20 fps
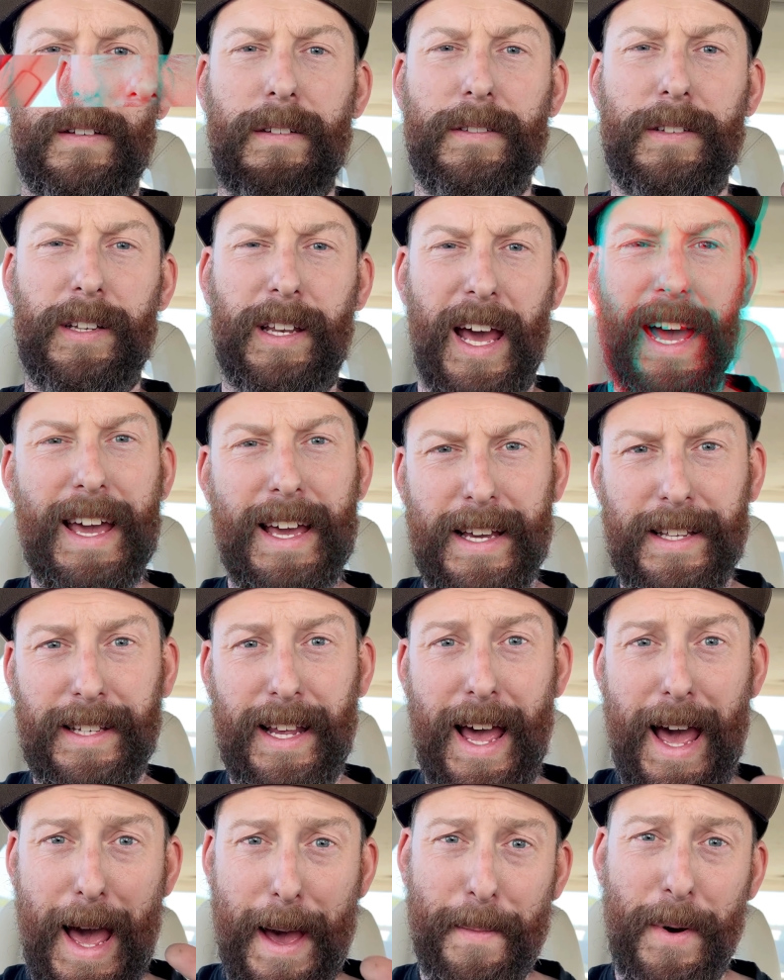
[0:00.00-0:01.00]
Today is
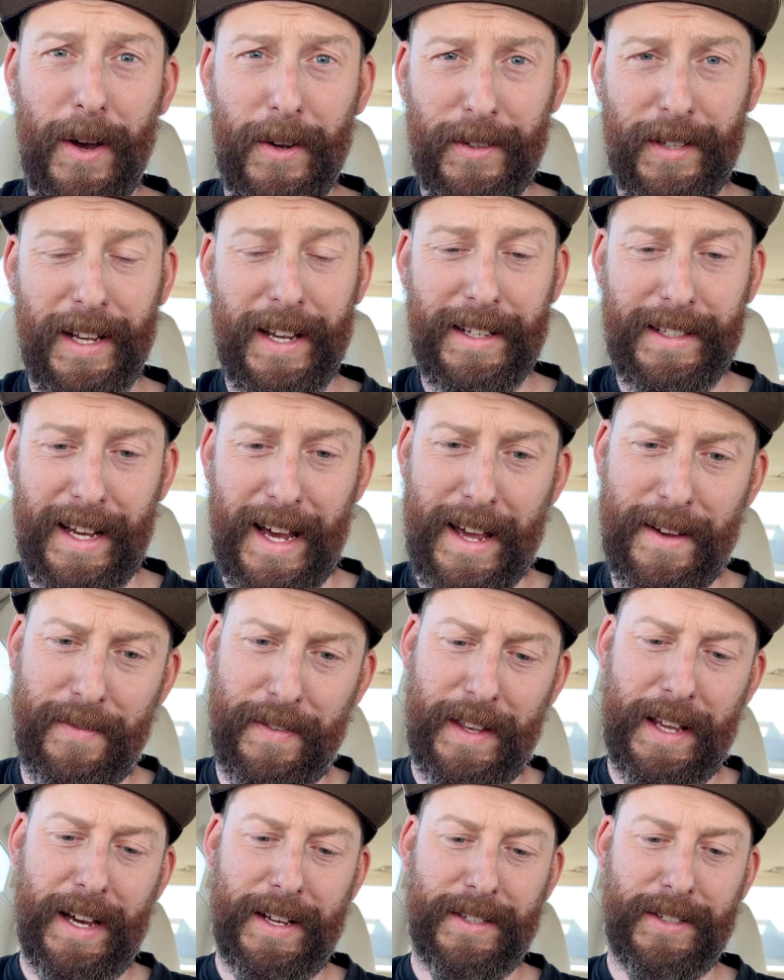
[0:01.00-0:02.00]
MOT day for
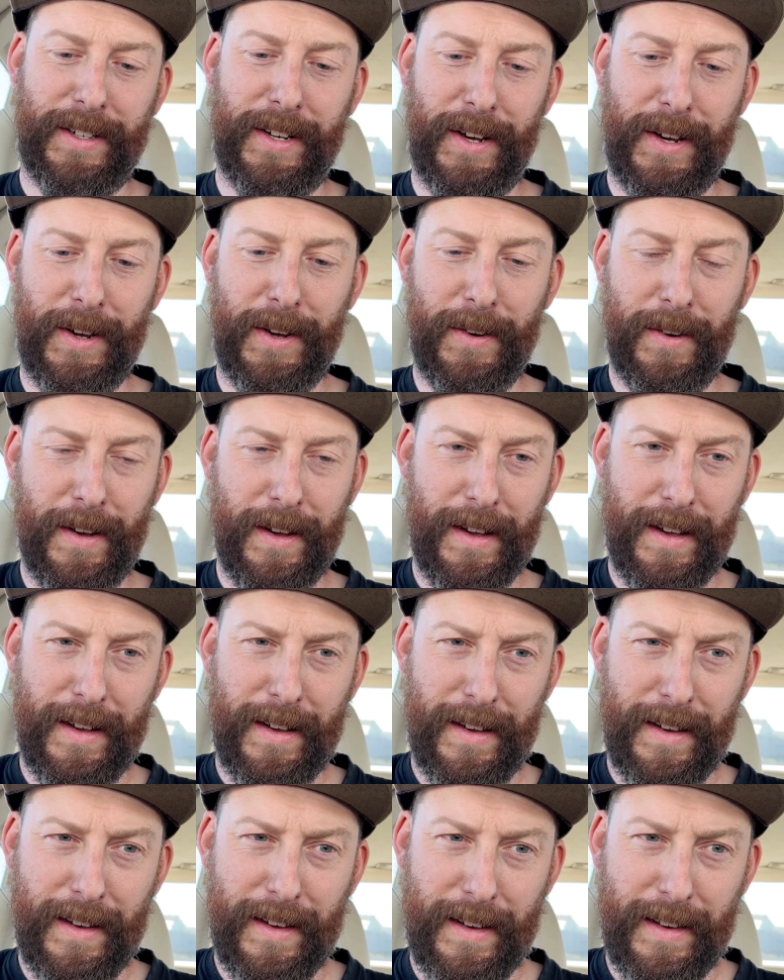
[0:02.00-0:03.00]
the S2.
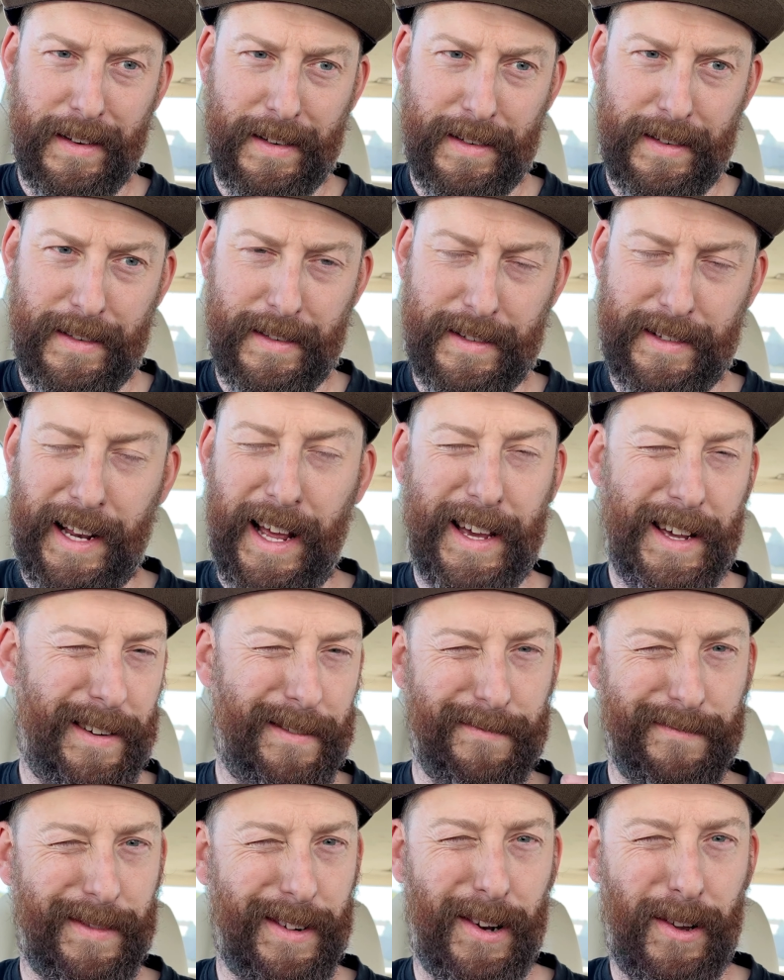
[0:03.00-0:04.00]
It's
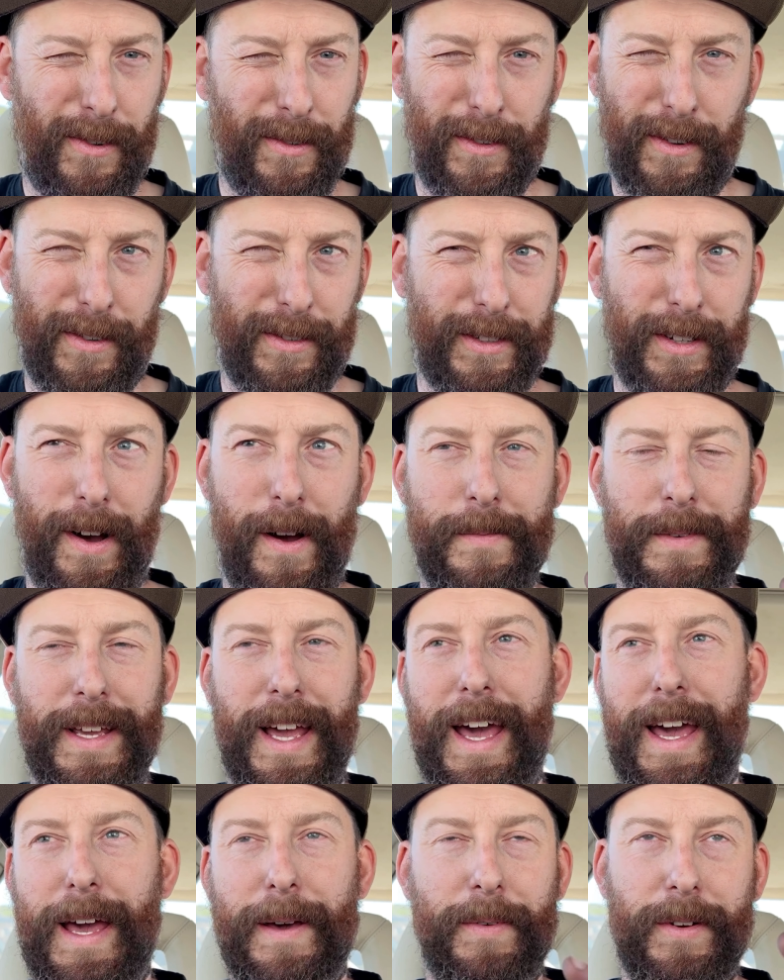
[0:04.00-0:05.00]
taken a long time to
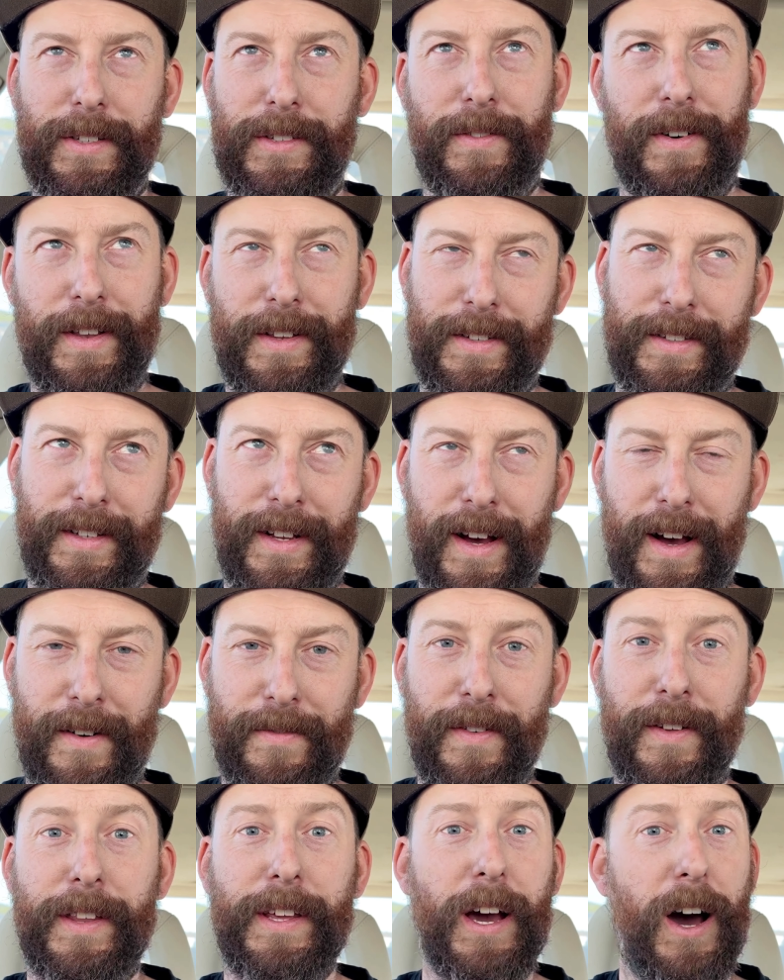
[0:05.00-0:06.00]
get here because of other
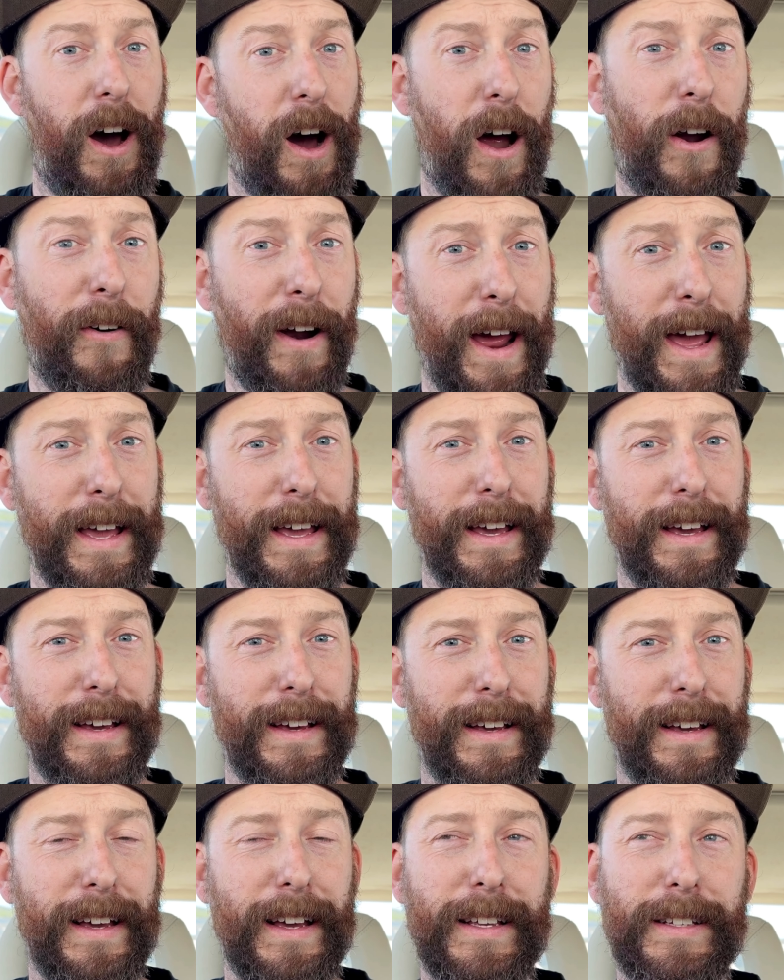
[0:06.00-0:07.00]
stuff. The R8
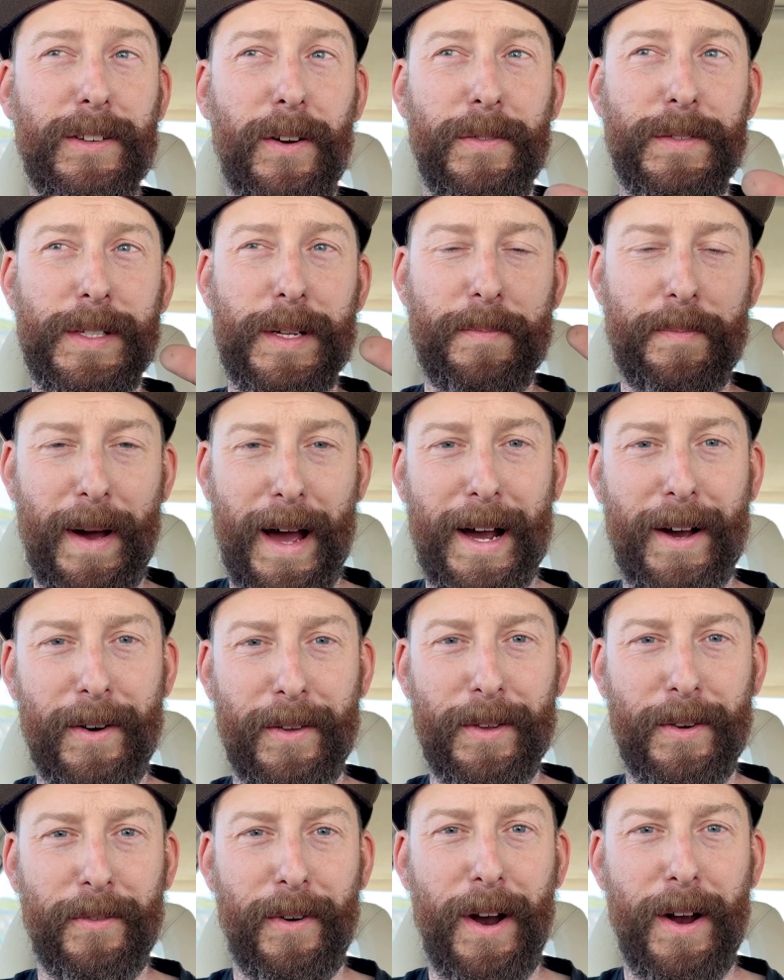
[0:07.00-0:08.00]
is obviously back
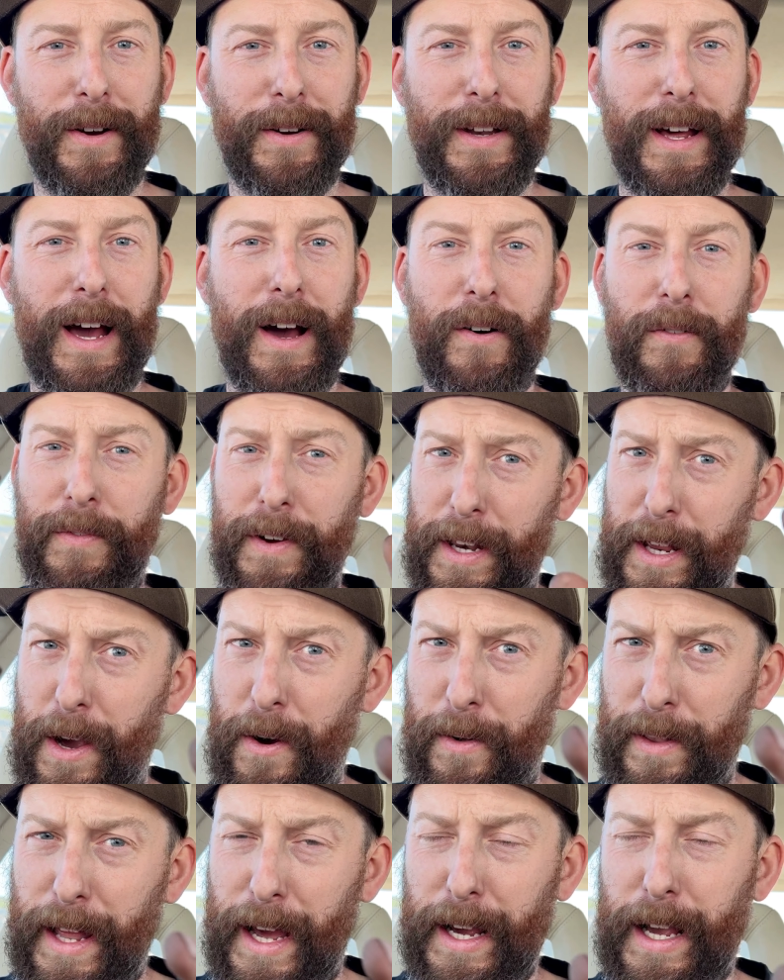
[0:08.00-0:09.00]
on the road now.
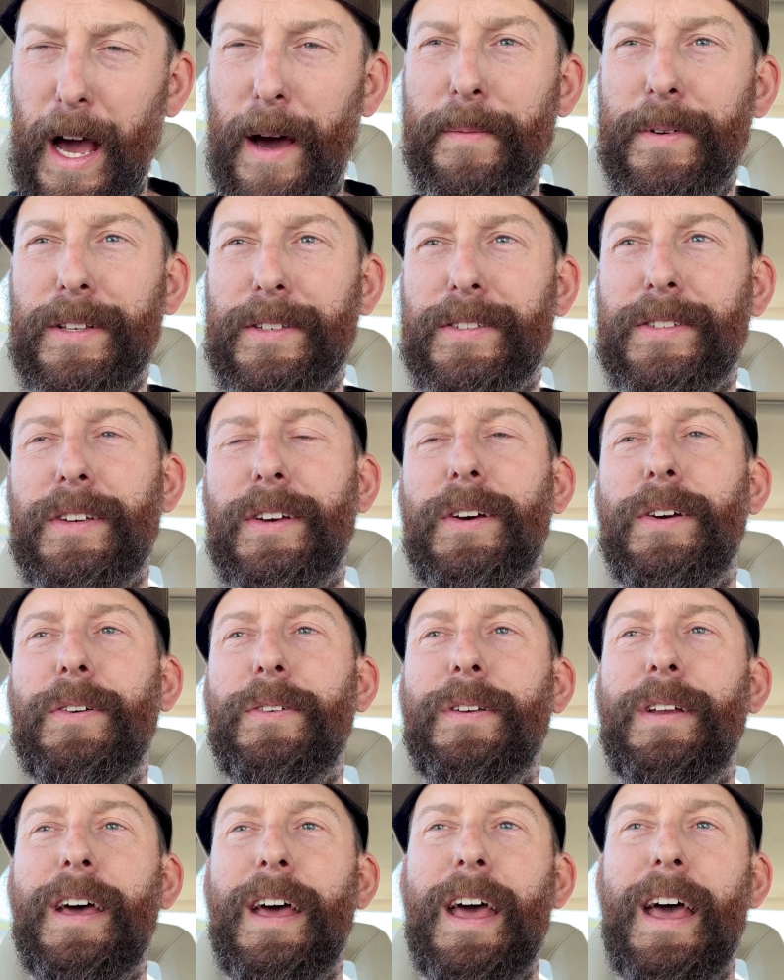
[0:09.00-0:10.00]
Video on that coming
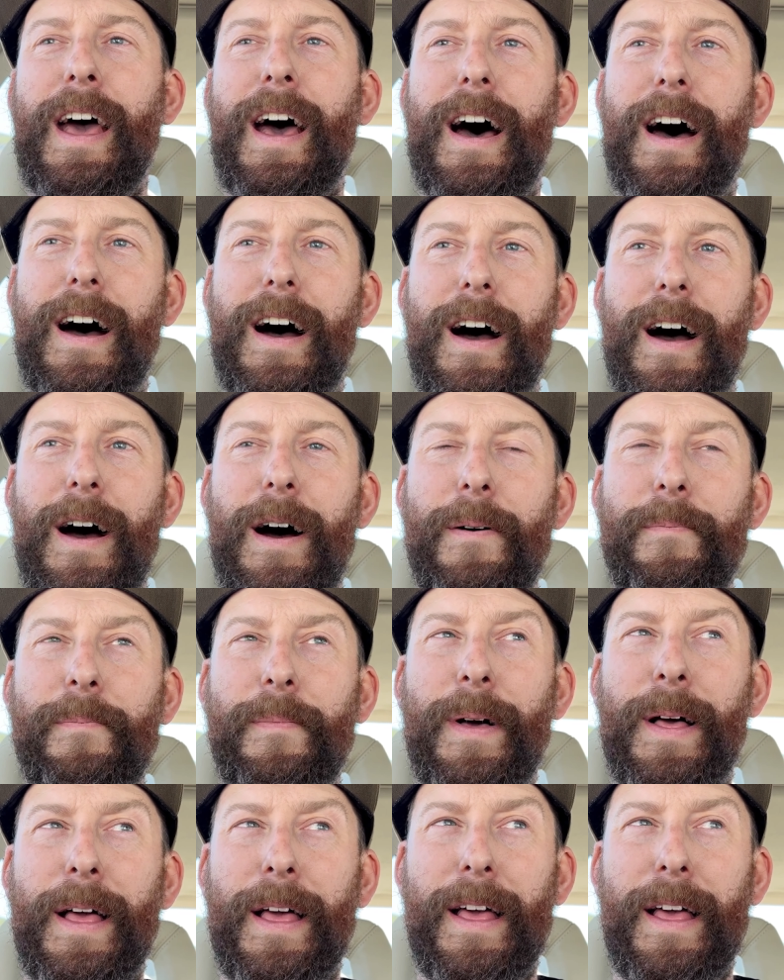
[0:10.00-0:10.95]
soon. I'm